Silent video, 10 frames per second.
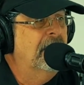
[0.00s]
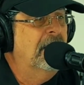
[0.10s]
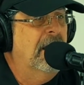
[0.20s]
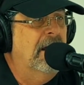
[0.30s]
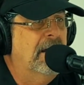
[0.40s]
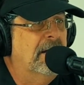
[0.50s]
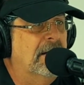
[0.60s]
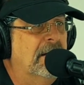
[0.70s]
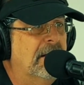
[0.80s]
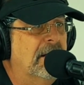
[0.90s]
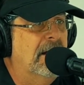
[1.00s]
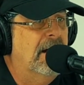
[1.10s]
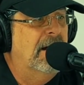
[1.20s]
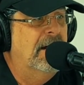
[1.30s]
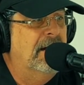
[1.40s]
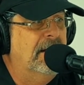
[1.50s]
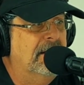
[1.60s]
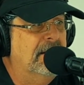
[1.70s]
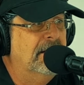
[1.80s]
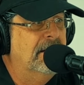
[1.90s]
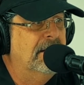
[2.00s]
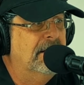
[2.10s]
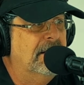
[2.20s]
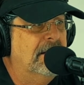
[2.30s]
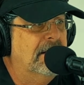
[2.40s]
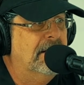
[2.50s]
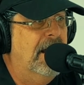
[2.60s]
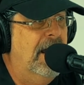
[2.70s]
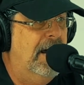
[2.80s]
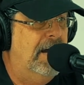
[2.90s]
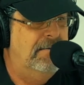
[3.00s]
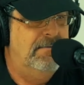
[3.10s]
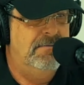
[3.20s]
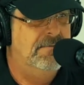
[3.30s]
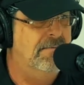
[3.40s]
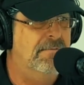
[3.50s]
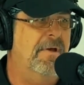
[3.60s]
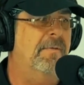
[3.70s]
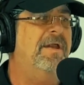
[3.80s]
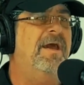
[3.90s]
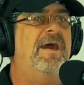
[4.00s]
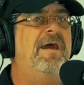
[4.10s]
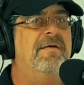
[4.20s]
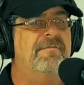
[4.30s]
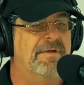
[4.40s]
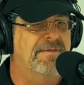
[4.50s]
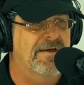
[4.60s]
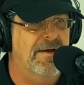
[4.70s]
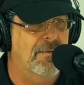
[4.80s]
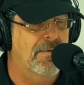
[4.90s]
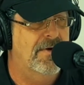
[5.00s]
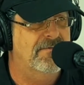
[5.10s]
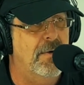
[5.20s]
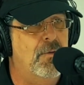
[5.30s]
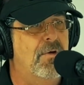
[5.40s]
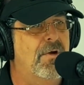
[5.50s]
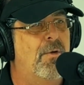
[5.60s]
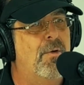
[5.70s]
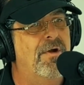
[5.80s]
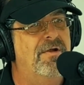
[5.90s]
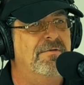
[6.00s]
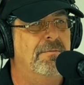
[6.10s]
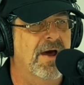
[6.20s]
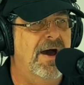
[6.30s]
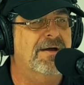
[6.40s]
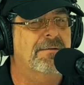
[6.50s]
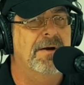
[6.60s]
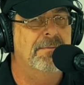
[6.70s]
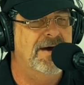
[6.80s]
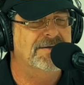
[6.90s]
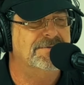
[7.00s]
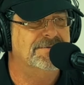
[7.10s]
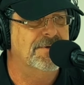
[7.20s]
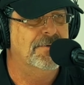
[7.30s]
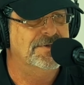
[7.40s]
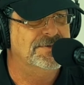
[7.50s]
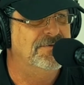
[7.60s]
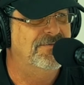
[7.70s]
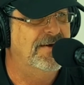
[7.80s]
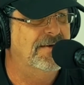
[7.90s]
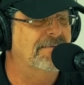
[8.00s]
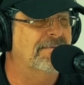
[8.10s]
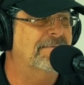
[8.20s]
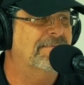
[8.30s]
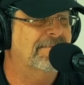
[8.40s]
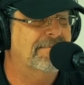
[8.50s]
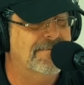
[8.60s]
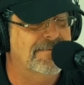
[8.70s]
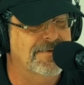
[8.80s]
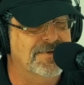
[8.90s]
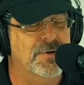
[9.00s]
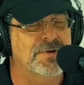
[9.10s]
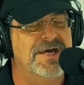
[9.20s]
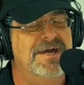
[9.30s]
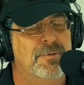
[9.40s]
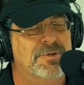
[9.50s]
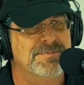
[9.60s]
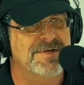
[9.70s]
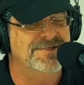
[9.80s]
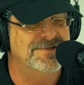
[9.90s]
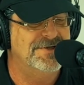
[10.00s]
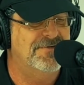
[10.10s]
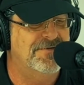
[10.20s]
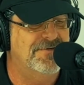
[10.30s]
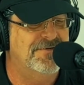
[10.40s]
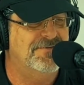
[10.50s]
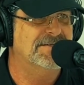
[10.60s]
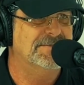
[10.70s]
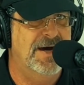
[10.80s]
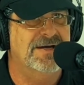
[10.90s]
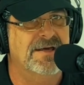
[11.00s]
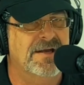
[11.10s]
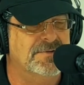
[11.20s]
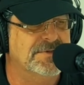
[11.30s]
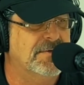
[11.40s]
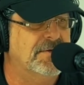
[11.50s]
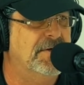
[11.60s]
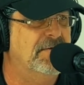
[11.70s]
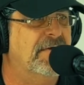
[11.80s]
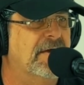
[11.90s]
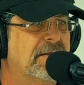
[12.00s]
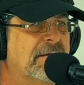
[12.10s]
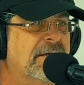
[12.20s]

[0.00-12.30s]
And I had, everything I wore. If I wore orange and black, and my pastor's an OSU fan, it was mentioned several times because back then I was an OU fan.